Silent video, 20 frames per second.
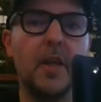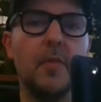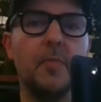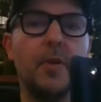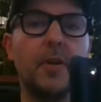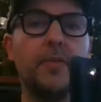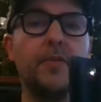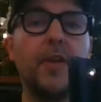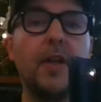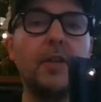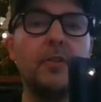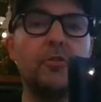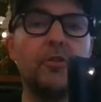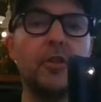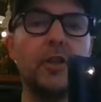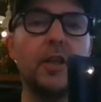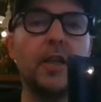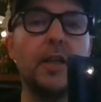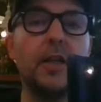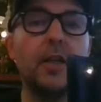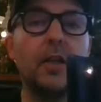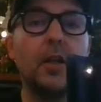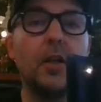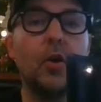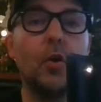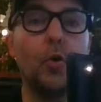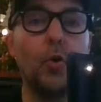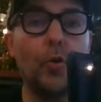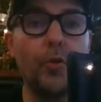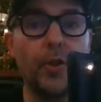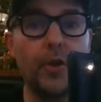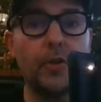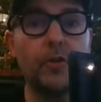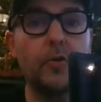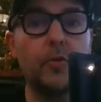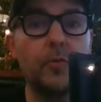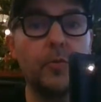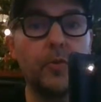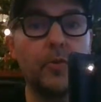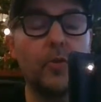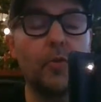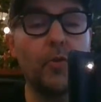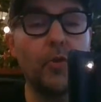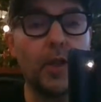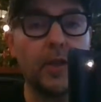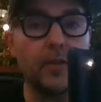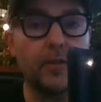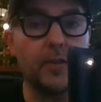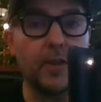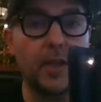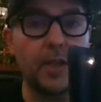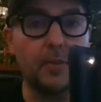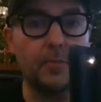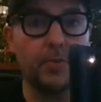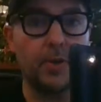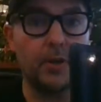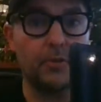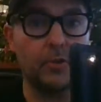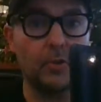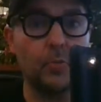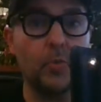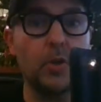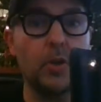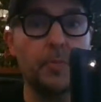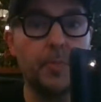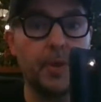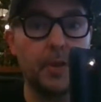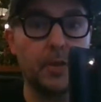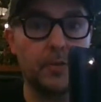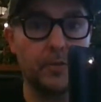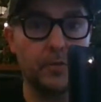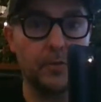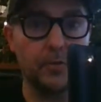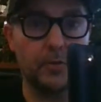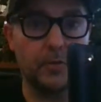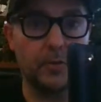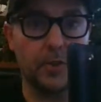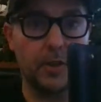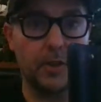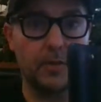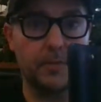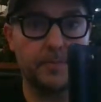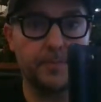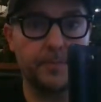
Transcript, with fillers: But eventually, all those, all that selling pressure will be exhausted.